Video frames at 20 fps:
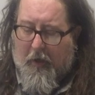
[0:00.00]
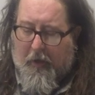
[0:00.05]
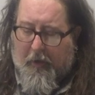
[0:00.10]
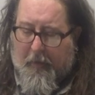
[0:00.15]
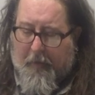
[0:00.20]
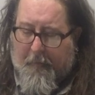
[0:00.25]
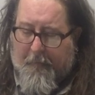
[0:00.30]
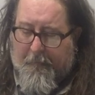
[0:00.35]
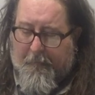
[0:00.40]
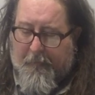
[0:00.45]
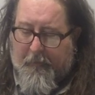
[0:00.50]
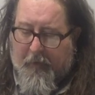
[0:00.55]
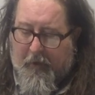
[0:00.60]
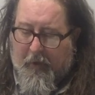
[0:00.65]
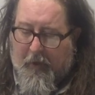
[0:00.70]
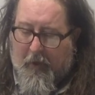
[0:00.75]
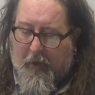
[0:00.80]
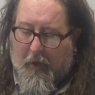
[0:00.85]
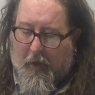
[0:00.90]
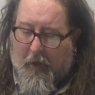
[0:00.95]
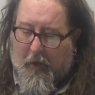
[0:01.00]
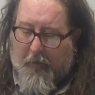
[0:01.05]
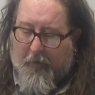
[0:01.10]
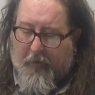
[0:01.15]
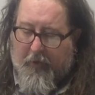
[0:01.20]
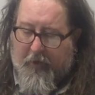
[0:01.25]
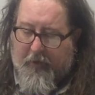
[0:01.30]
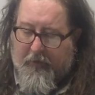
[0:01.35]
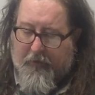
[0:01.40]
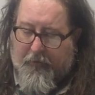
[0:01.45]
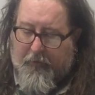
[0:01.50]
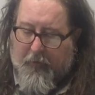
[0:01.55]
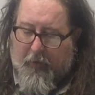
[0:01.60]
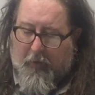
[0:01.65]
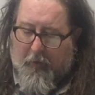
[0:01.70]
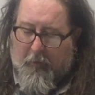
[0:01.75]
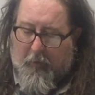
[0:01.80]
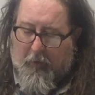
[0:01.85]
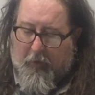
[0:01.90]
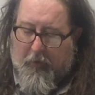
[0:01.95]
Um, other nations
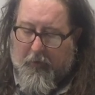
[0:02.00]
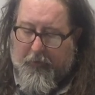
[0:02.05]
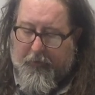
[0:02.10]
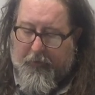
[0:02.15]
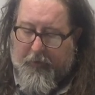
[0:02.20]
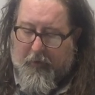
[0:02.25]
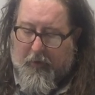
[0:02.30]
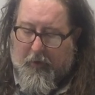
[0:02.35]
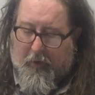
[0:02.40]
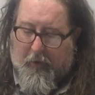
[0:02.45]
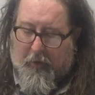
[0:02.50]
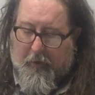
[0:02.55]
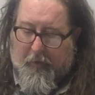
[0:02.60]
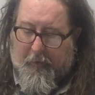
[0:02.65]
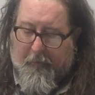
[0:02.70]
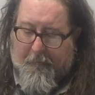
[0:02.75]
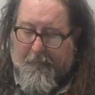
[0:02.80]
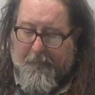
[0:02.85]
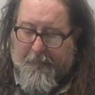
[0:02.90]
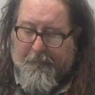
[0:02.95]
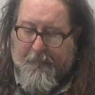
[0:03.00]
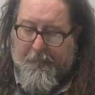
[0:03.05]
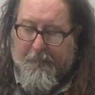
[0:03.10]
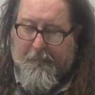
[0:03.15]
around the world, um,